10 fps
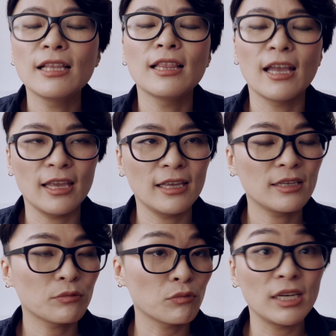
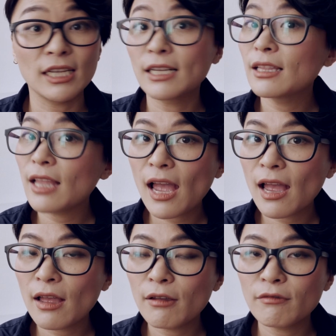like reading
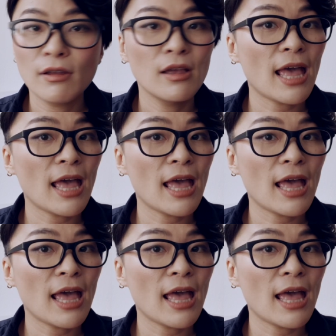clef,